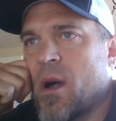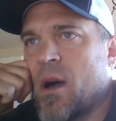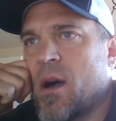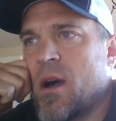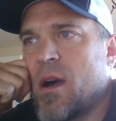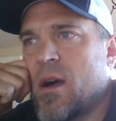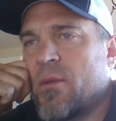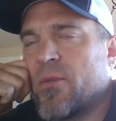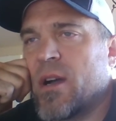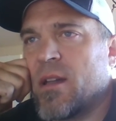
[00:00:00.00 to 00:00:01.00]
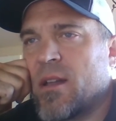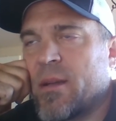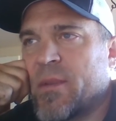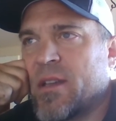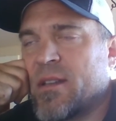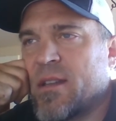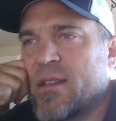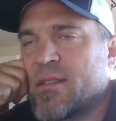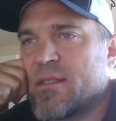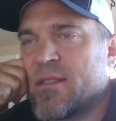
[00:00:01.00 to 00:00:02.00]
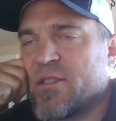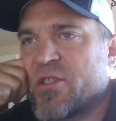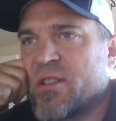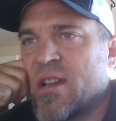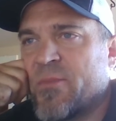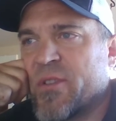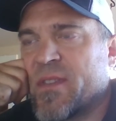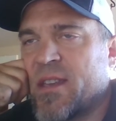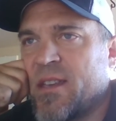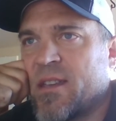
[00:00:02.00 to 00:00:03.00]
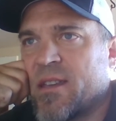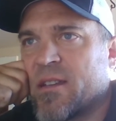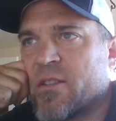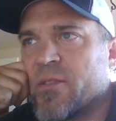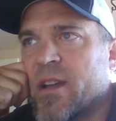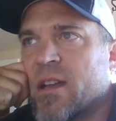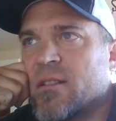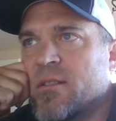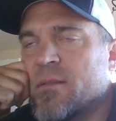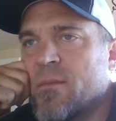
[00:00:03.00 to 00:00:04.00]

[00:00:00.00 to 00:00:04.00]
Well, I mean, it should come with the heat kit, correct?